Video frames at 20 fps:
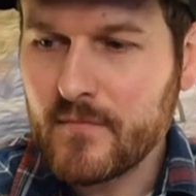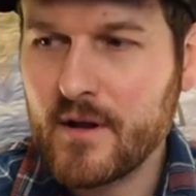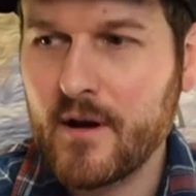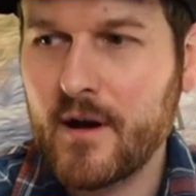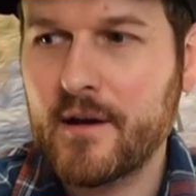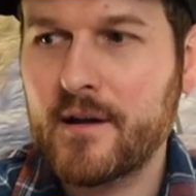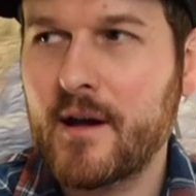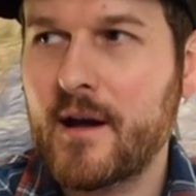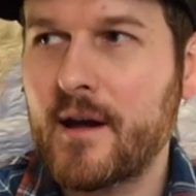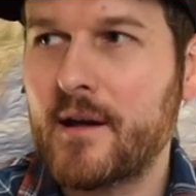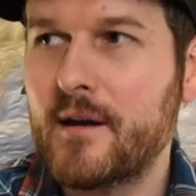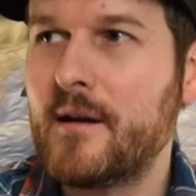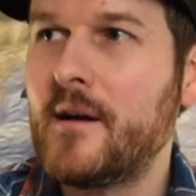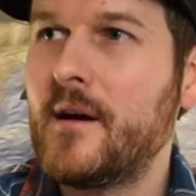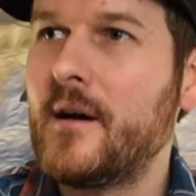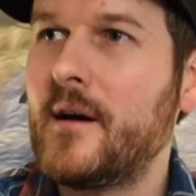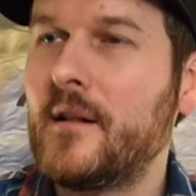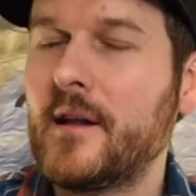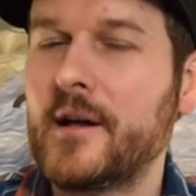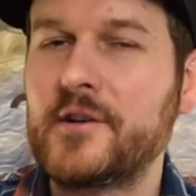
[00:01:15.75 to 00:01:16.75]
I get
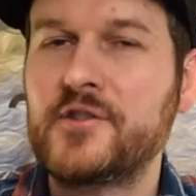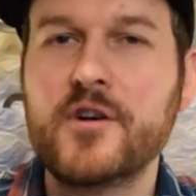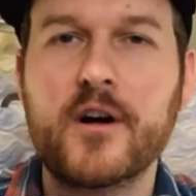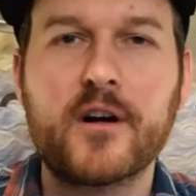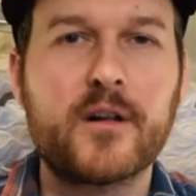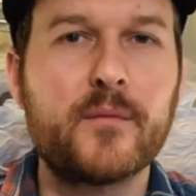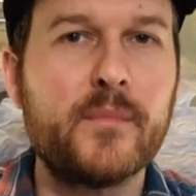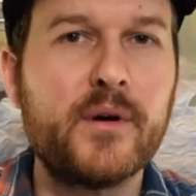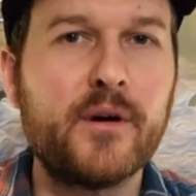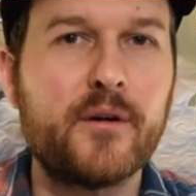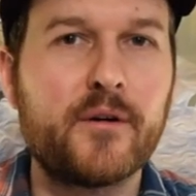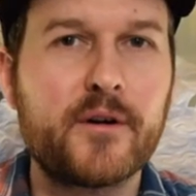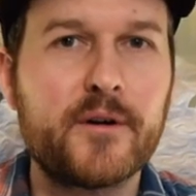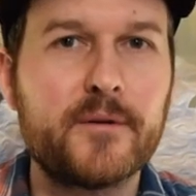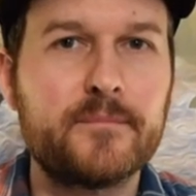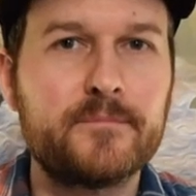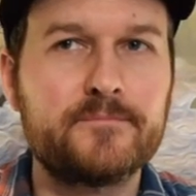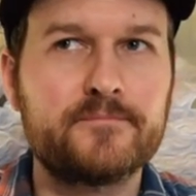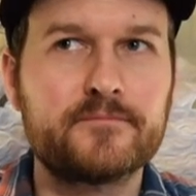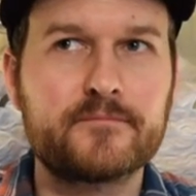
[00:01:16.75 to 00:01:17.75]
like chocolate
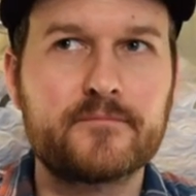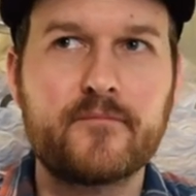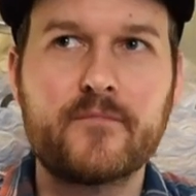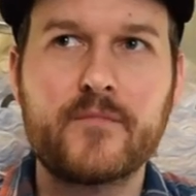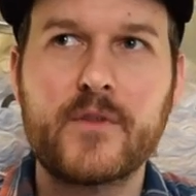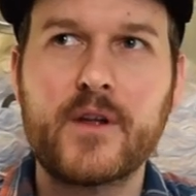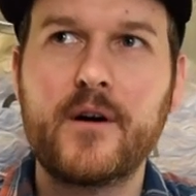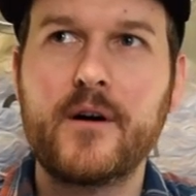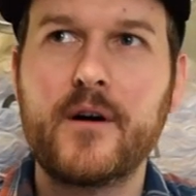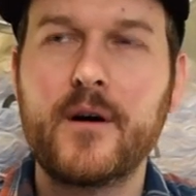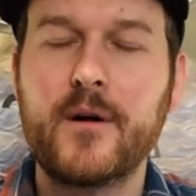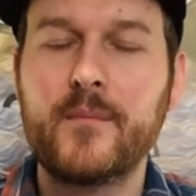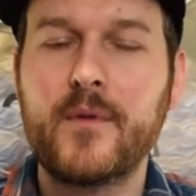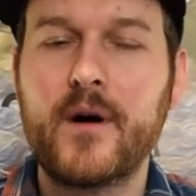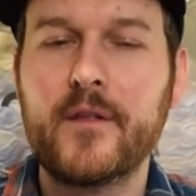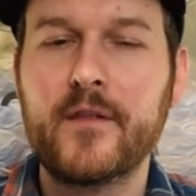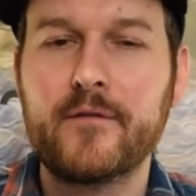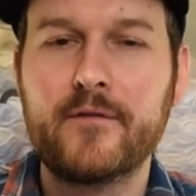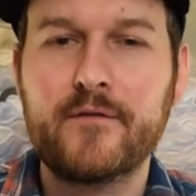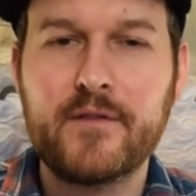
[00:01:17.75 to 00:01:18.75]
milk.
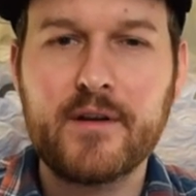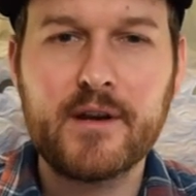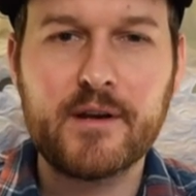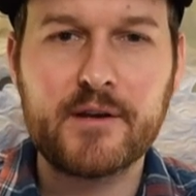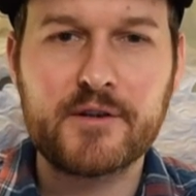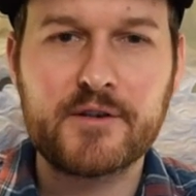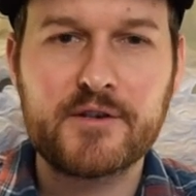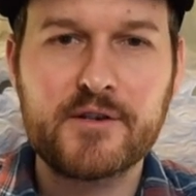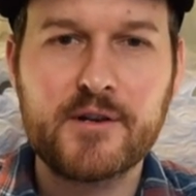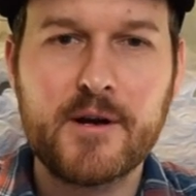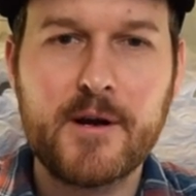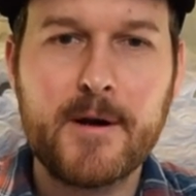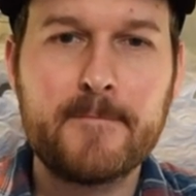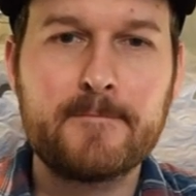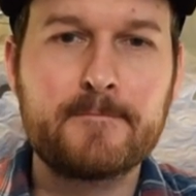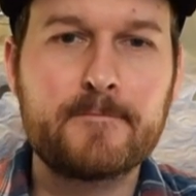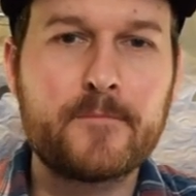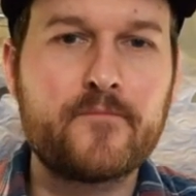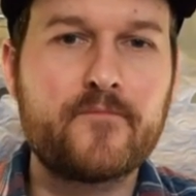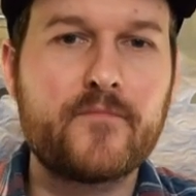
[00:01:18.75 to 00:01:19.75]
On the finish,
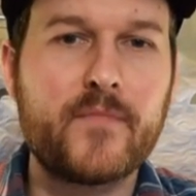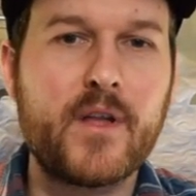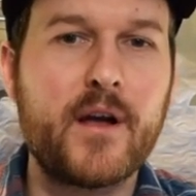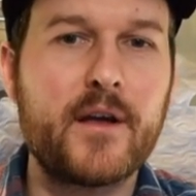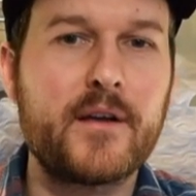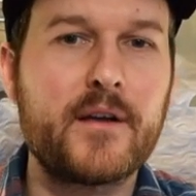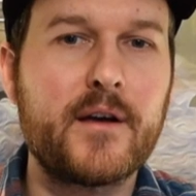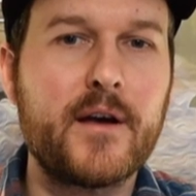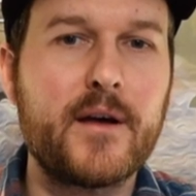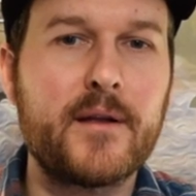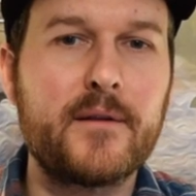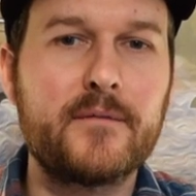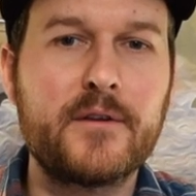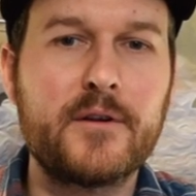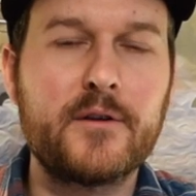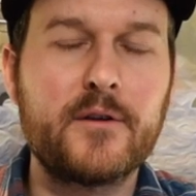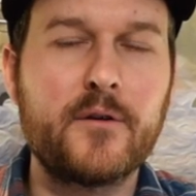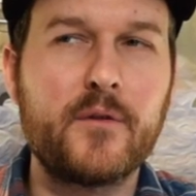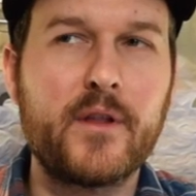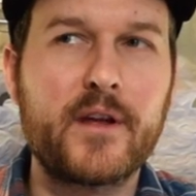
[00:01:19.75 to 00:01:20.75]
I get,
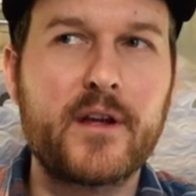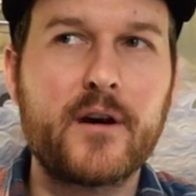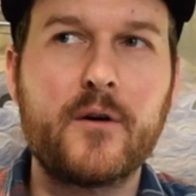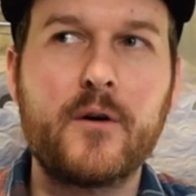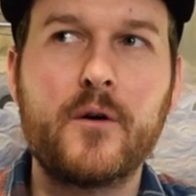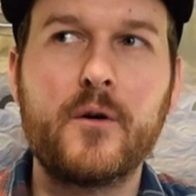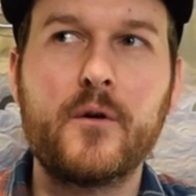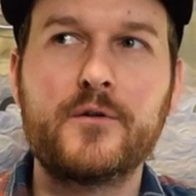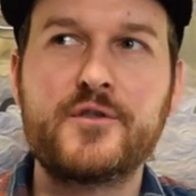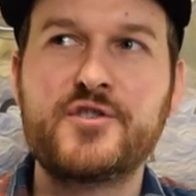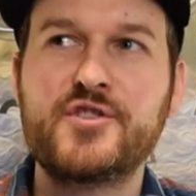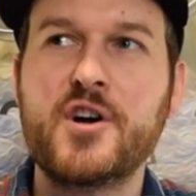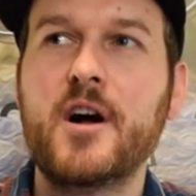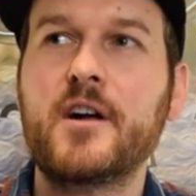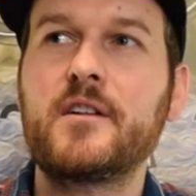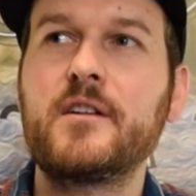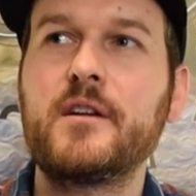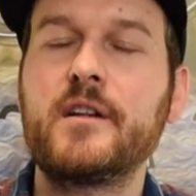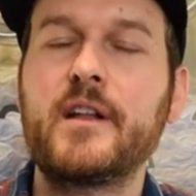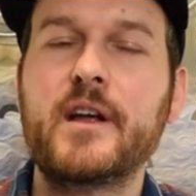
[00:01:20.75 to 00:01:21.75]
you know, like a
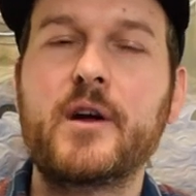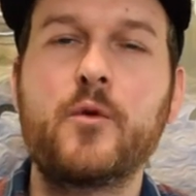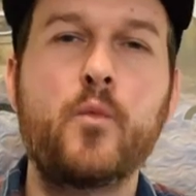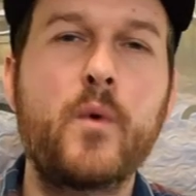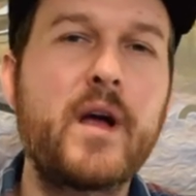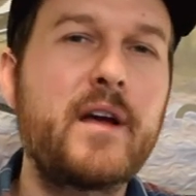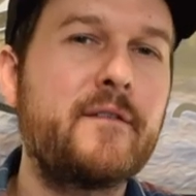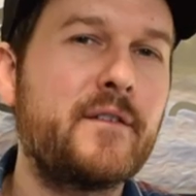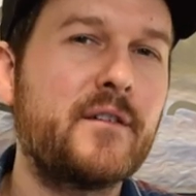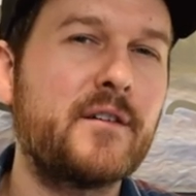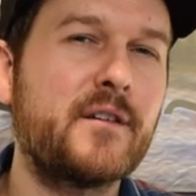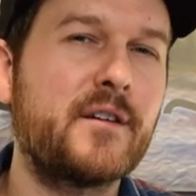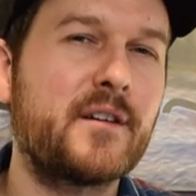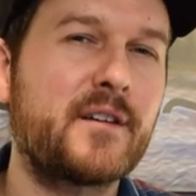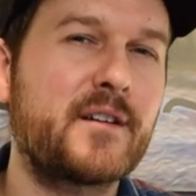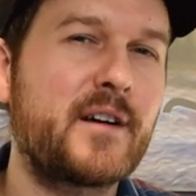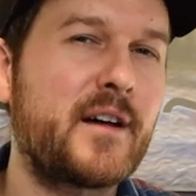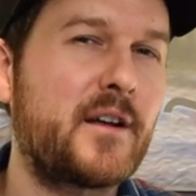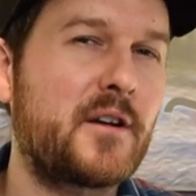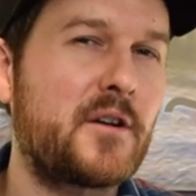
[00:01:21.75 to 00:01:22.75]
chocolate, like a
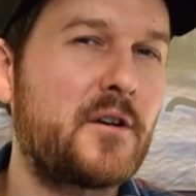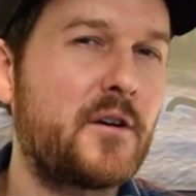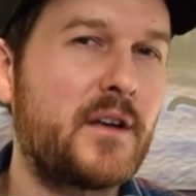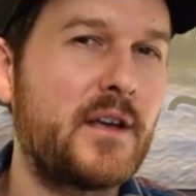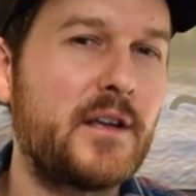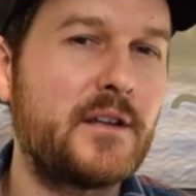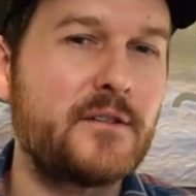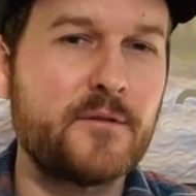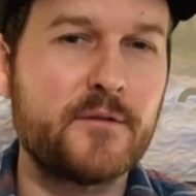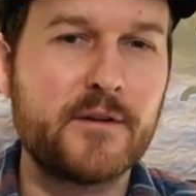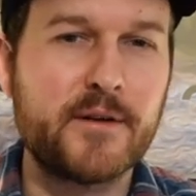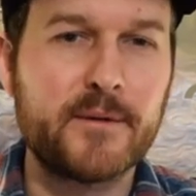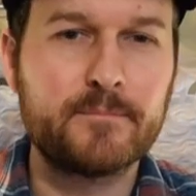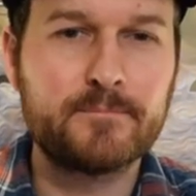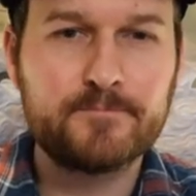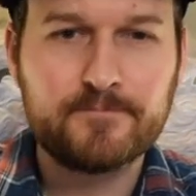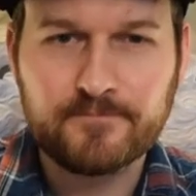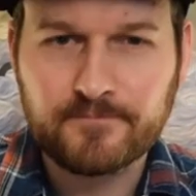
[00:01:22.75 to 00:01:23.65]
wafer kind of cookie to it.